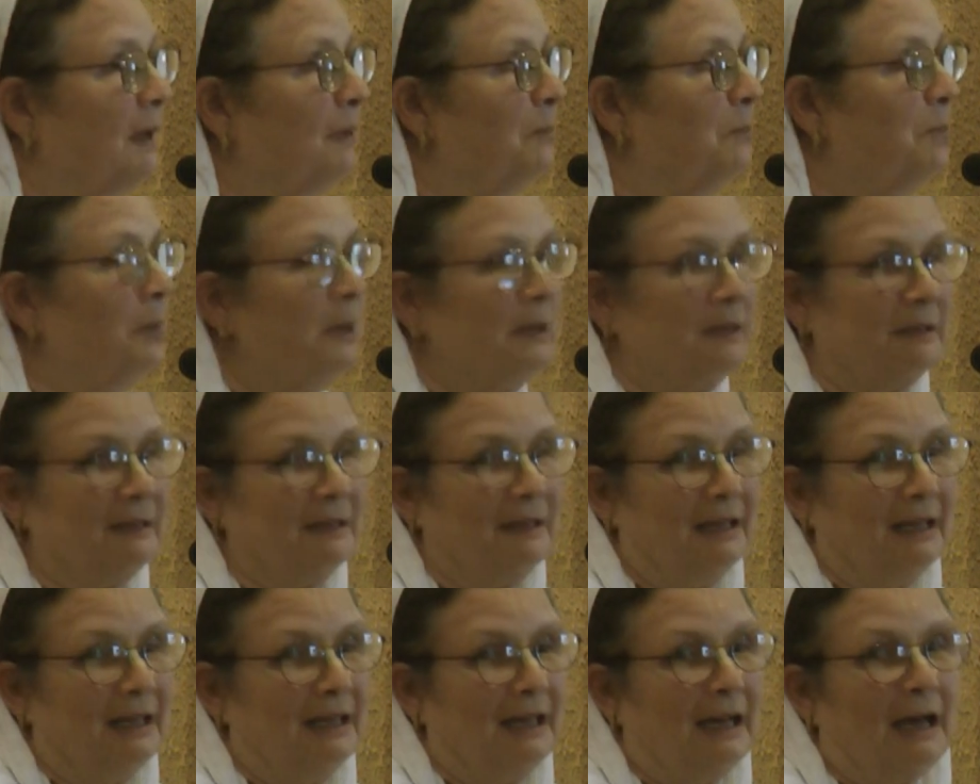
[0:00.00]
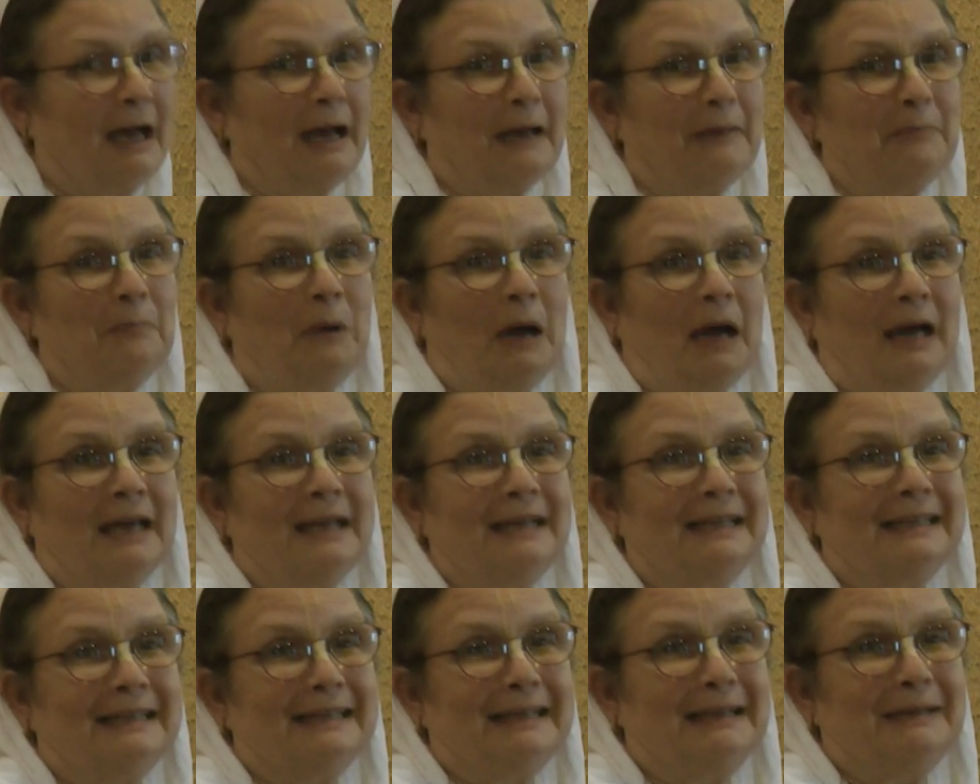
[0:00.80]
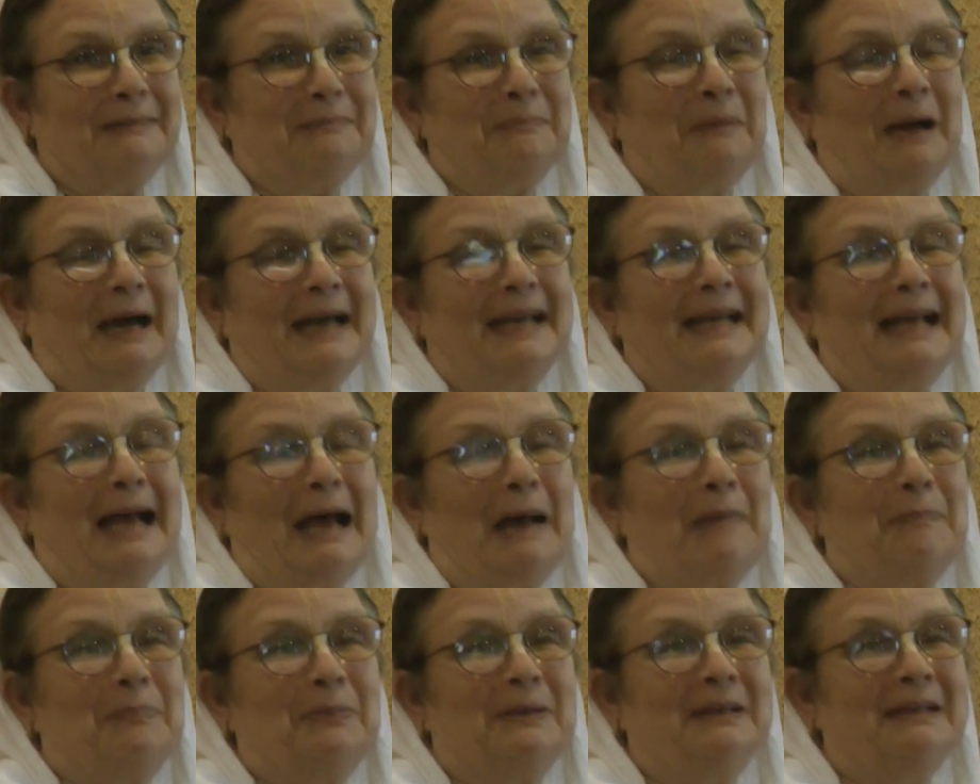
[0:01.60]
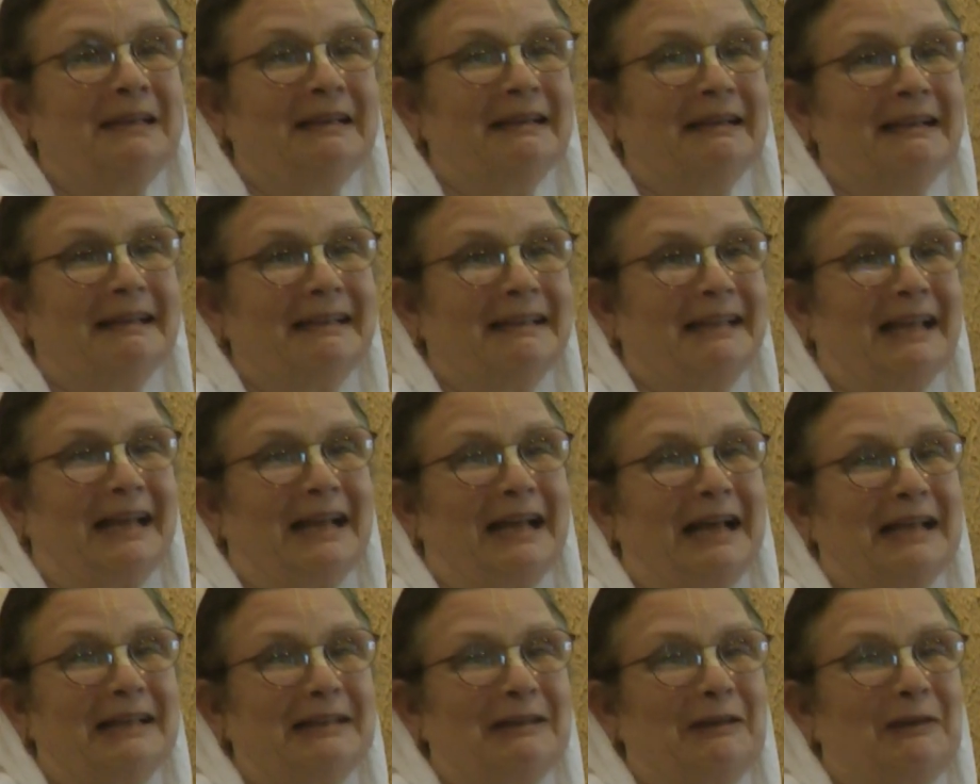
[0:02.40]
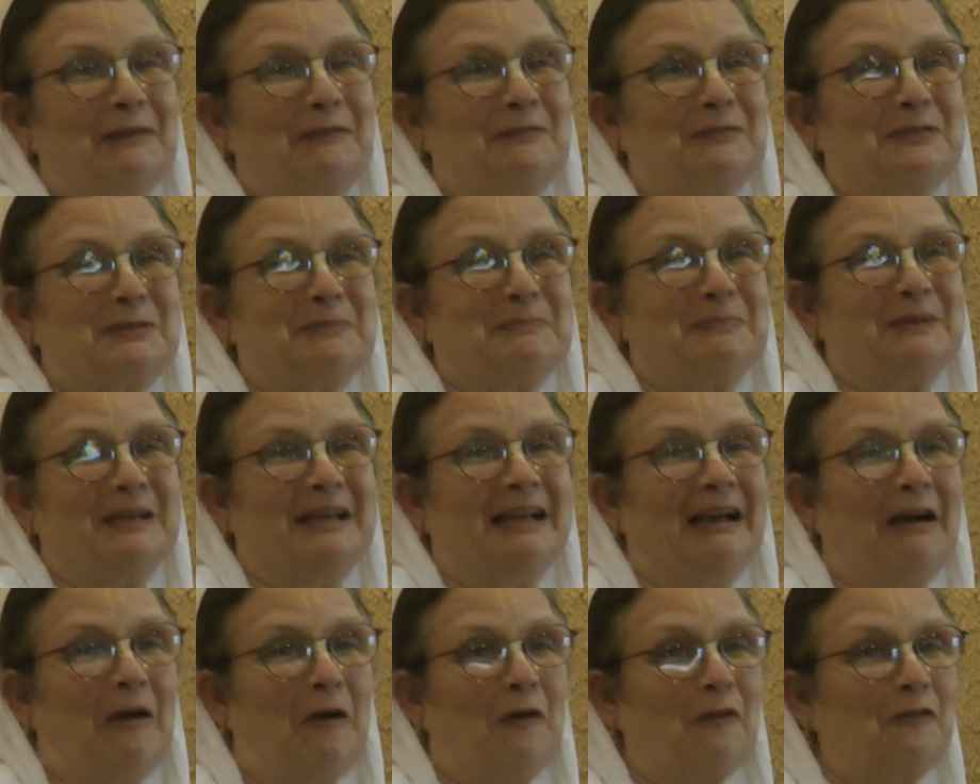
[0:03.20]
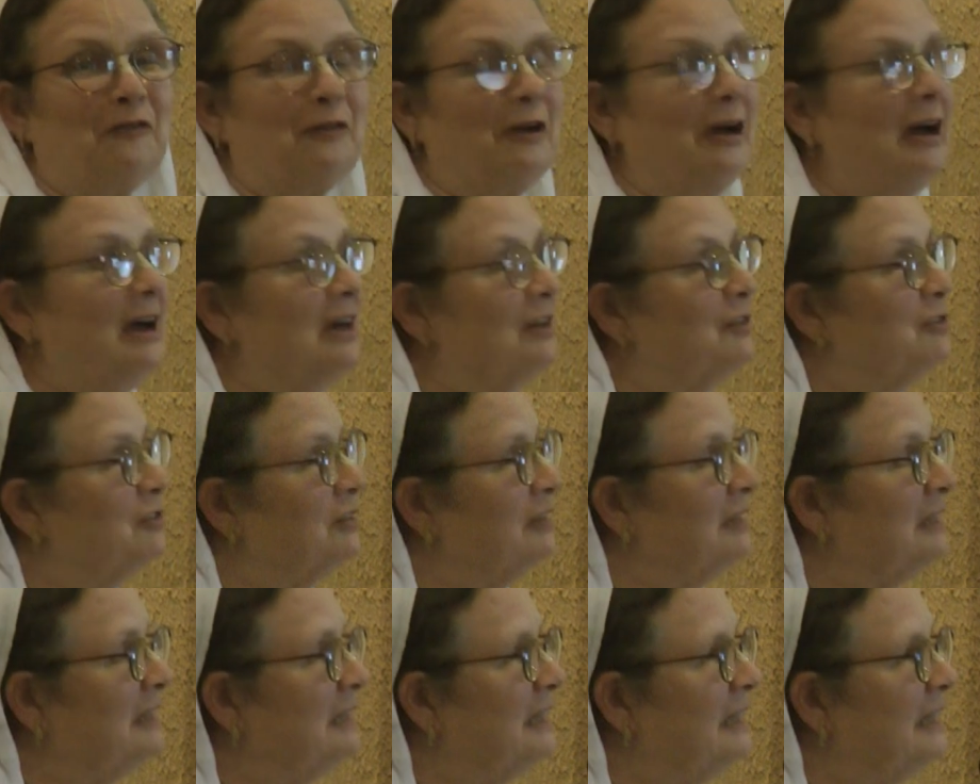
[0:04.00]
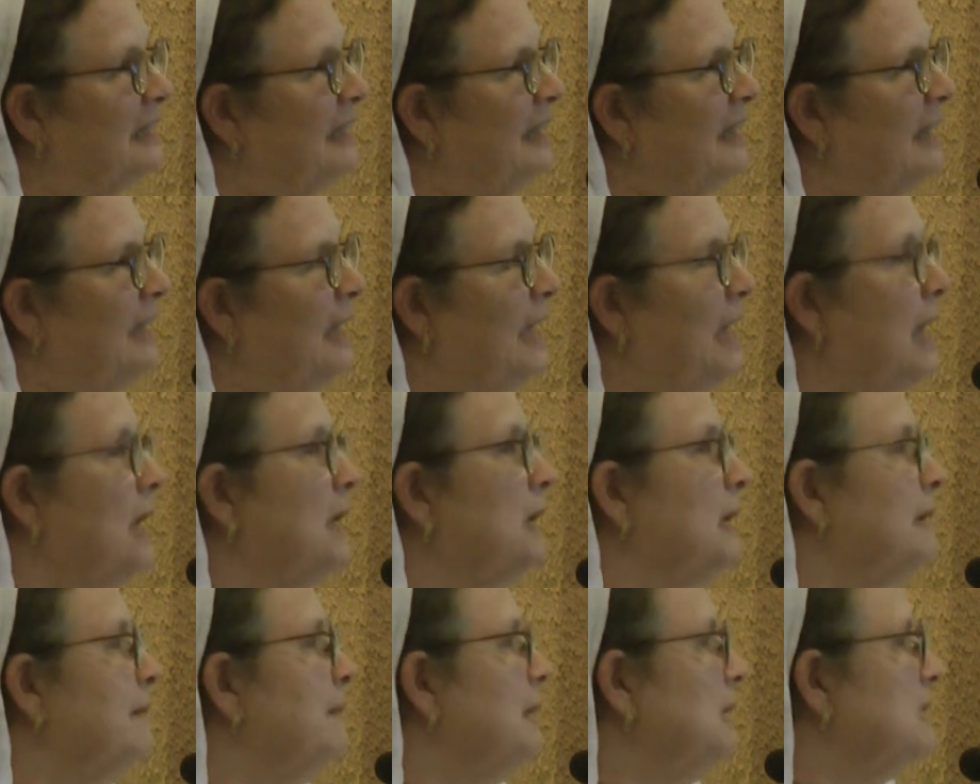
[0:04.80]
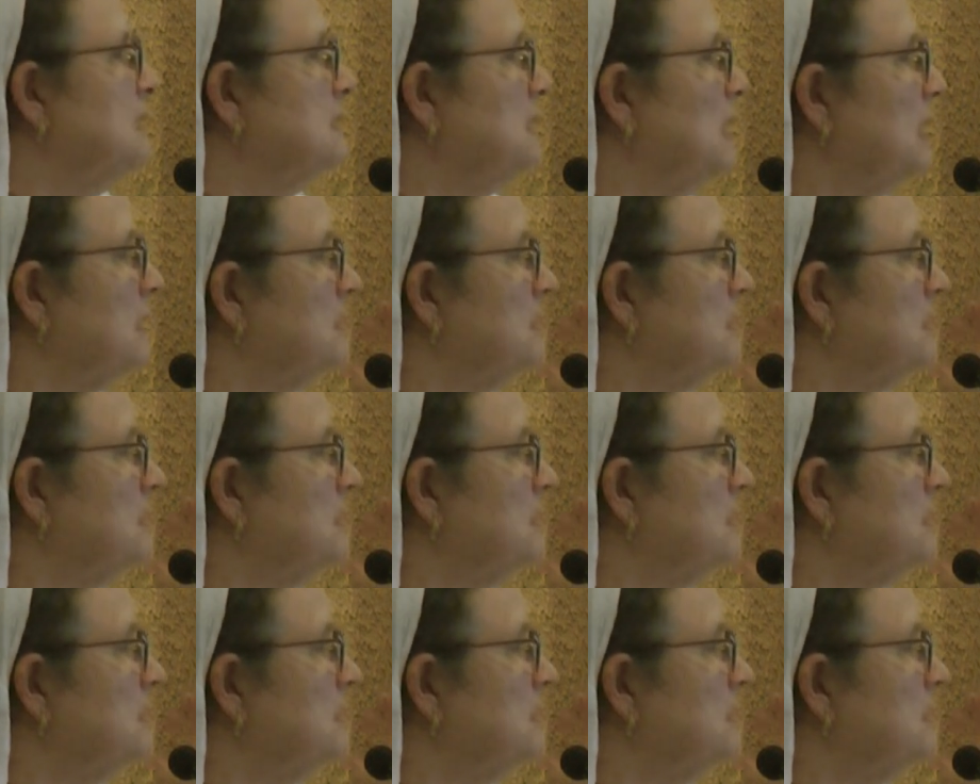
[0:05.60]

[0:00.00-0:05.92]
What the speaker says: But it might happen that I live to be over 100, and I might die